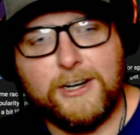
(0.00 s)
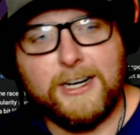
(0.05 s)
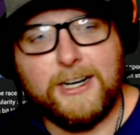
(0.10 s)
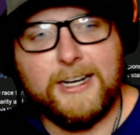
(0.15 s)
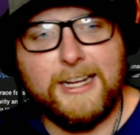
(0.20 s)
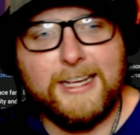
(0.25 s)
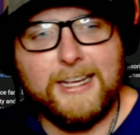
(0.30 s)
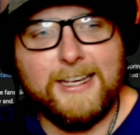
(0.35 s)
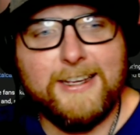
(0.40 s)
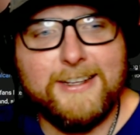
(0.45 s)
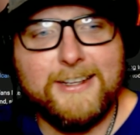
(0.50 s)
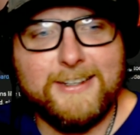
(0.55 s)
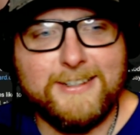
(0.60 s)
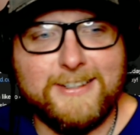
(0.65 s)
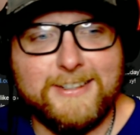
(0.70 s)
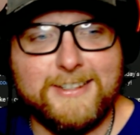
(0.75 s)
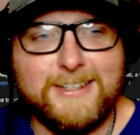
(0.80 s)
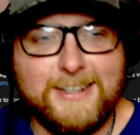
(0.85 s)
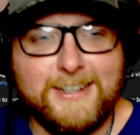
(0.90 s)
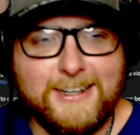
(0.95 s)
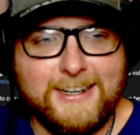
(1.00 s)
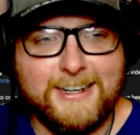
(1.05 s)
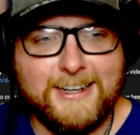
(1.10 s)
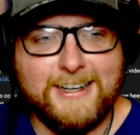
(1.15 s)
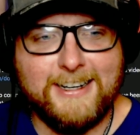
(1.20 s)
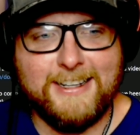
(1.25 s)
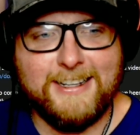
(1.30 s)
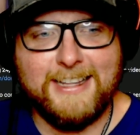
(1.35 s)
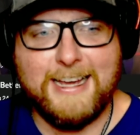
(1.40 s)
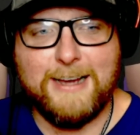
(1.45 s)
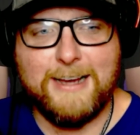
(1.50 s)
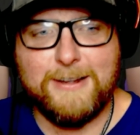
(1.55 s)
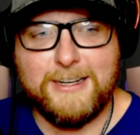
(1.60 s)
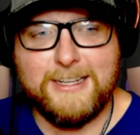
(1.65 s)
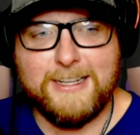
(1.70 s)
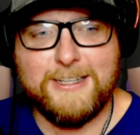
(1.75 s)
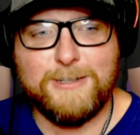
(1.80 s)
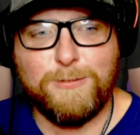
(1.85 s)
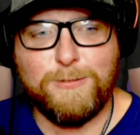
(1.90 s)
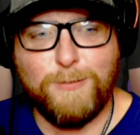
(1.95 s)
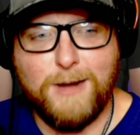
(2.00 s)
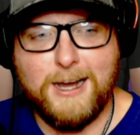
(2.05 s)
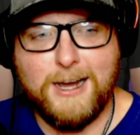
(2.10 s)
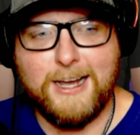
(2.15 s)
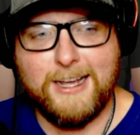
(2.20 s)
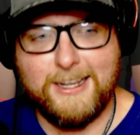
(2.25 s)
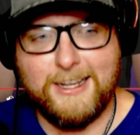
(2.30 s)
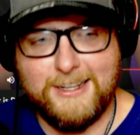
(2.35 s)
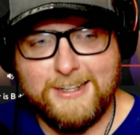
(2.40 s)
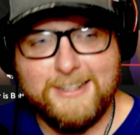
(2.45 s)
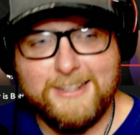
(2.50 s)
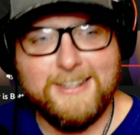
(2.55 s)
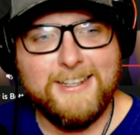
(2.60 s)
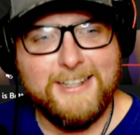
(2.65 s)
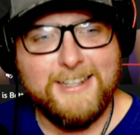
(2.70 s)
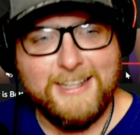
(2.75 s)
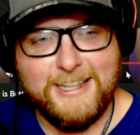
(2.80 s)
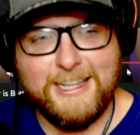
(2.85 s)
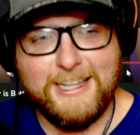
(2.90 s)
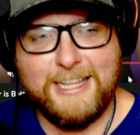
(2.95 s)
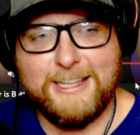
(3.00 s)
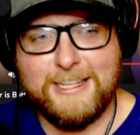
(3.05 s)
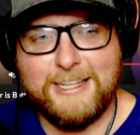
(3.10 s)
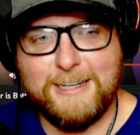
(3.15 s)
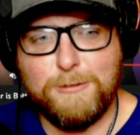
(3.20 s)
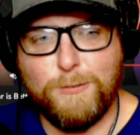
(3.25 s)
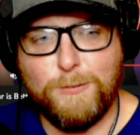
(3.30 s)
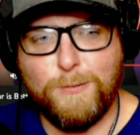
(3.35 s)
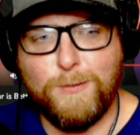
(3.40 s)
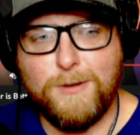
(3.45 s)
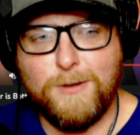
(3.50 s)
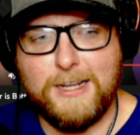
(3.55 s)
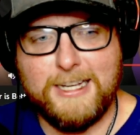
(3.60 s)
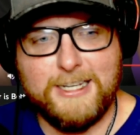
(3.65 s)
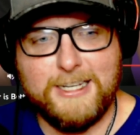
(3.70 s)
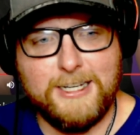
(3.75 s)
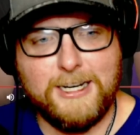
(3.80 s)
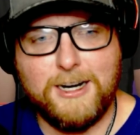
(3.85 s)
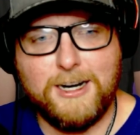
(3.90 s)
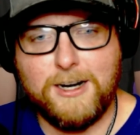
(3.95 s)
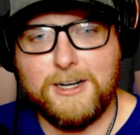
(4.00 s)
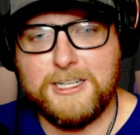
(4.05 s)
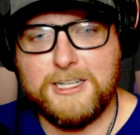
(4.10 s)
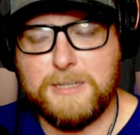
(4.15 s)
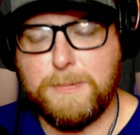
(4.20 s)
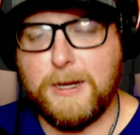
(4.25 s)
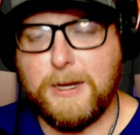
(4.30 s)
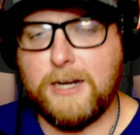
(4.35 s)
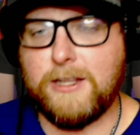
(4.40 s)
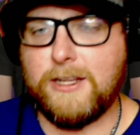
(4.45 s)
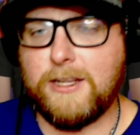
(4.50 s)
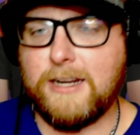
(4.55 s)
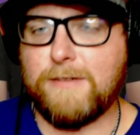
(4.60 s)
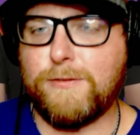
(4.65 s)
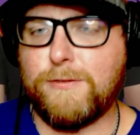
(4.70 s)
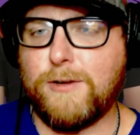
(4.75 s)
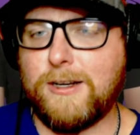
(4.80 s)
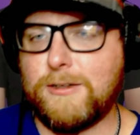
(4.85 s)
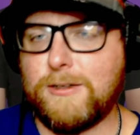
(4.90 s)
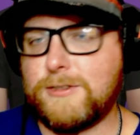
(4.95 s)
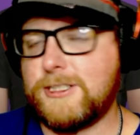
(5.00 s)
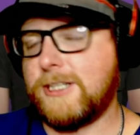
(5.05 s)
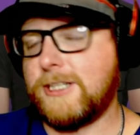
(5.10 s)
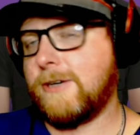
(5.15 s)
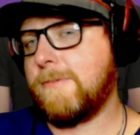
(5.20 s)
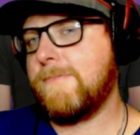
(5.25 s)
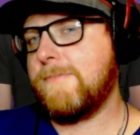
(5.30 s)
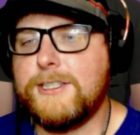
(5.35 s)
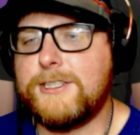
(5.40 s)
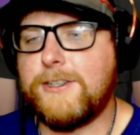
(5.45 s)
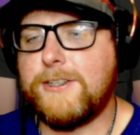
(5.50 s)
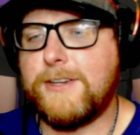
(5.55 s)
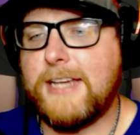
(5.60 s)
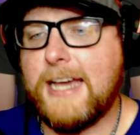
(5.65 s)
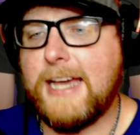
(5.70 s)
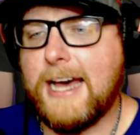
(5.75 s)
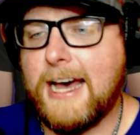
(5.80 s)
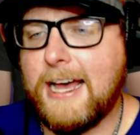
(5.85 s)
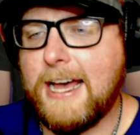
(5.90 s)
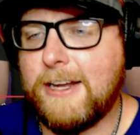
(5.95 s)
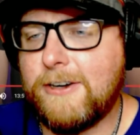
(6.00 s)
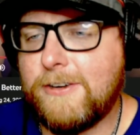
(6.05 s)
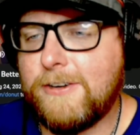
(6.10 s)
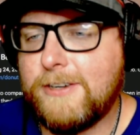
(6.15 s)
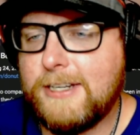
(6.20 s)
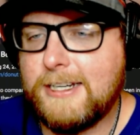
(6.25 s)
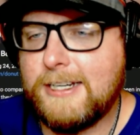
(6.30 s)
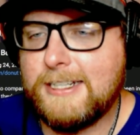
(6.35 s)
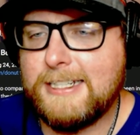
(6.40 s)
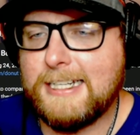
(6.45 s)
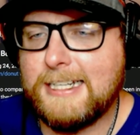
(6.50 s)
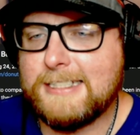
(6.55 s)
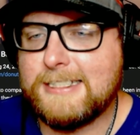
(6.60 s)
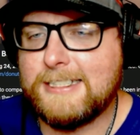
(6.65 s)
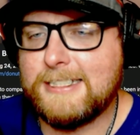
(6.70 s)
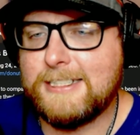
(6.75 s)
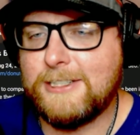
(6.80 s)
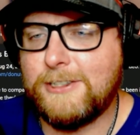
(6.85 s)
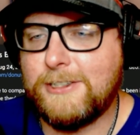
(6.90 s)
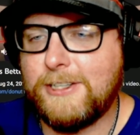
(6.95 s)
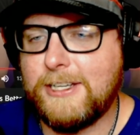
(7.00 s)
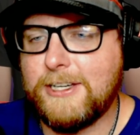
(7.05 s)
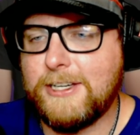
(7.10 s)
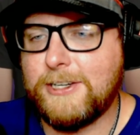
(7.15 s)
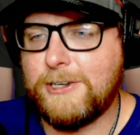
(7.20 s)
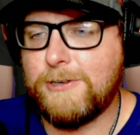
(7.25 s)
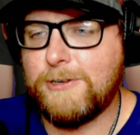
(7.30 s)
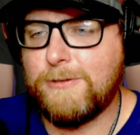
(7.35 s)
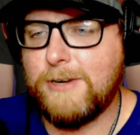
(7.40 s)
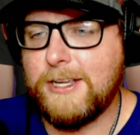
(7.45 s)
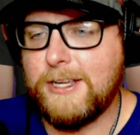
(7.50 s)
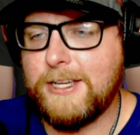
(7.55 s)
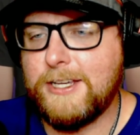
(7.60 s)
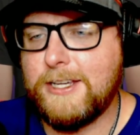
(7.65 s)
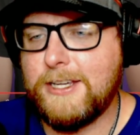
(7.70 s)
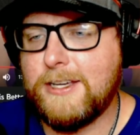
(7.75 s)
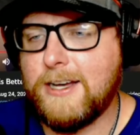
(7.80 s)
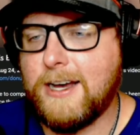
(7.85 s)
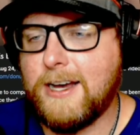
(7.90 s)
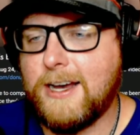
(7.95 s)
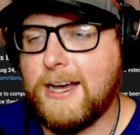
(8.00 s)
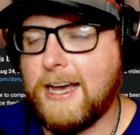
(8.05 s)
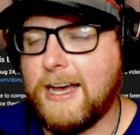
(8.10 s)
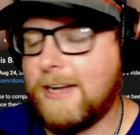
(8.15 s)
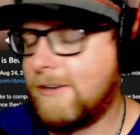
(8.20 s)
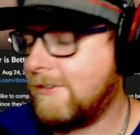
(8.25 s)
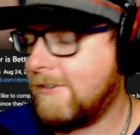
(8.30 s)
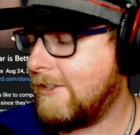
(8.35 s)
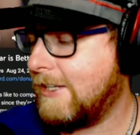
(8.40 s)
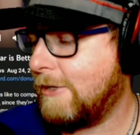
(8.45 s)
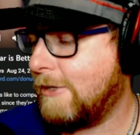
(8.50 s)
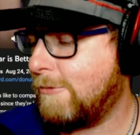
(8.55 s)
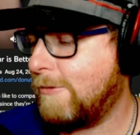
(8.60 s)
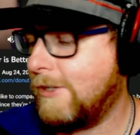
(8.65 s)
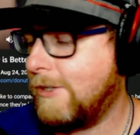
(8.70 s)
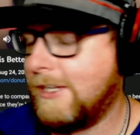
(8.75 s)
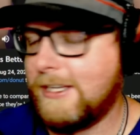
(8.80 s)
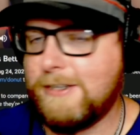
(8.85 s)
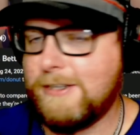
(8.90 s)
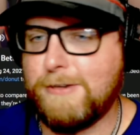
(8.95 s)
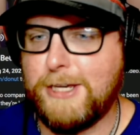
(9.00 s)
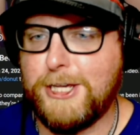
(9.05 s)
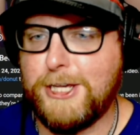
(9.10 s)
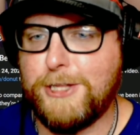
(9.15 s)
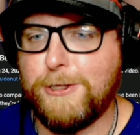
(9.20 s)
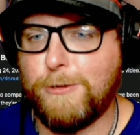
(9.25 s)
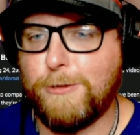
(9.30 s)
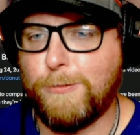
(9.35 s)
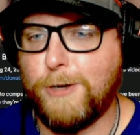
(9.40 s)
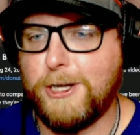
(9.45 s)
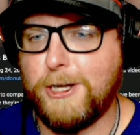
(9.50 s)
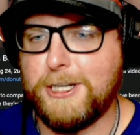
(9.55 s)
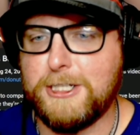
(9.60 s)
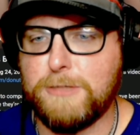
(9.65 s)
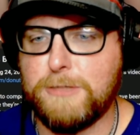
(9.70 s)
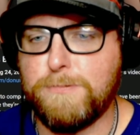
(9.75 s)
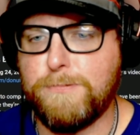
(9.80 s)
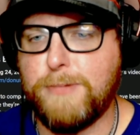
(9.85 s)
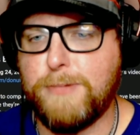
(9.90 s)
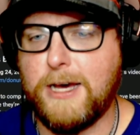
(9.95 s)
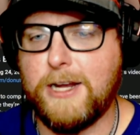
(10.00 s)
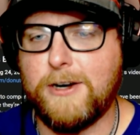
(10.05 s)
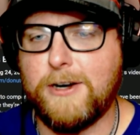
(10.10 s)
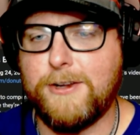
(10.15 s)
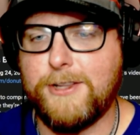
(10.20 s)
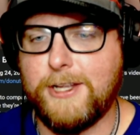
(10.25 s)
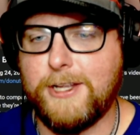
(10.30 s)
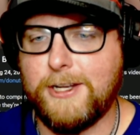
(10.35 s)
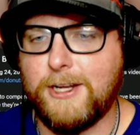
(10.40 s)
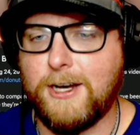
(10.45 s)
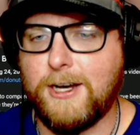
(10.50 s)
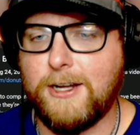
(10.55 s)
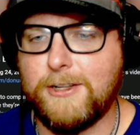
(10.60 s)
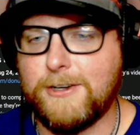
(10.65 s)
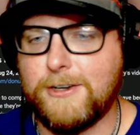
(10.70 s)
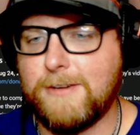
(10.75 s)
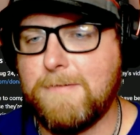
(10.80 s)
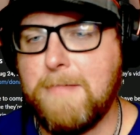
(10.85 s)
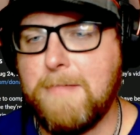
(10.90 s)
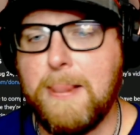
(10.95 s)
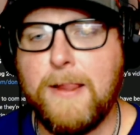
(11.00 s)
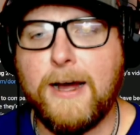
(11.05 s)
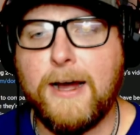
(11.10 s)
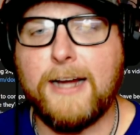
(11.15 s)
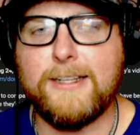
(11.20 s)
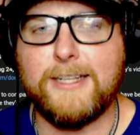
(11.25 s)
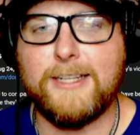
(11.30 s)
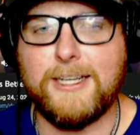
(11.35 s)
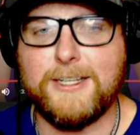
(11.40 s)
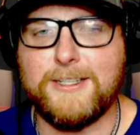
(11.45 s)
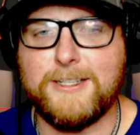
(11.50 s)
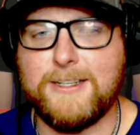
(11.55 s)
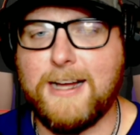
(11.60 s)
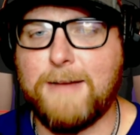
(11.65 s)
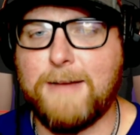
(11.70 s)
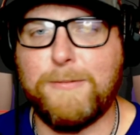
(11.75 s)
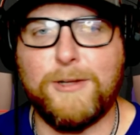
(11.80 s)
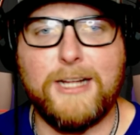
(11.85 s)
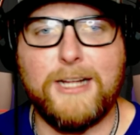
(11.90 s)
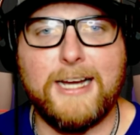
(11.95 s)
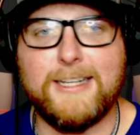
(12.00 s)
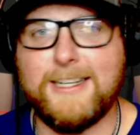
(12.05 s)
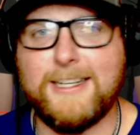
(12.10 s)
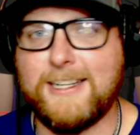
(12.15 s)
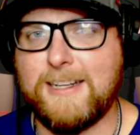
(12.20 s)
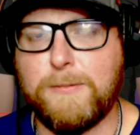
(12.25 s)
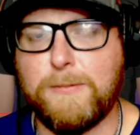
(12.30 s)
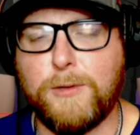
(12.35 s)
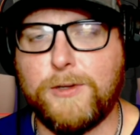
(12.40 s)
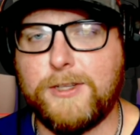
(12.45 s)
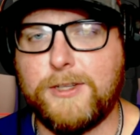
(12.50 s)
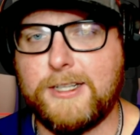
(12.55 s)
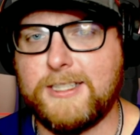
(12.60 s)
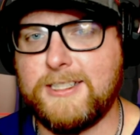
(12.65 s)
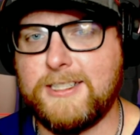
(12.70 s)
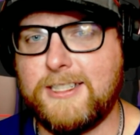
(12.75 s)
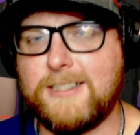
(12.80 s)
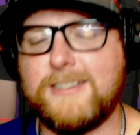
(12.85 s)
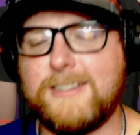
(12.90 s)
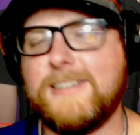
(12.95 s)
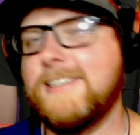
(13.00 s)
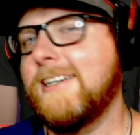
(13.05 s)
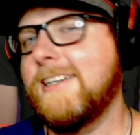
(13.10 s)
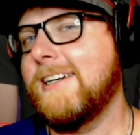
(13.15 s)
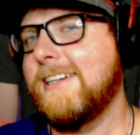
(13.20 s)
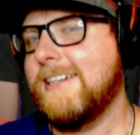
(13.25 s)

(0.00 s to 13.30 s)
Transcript: it is. Uh, that is why they think IndyCar is better than F1. So, so yeah, I don't uh, necessarily agree. Uh, I don't think really either one is better than the other. I think it's. I'm glad that they both exist.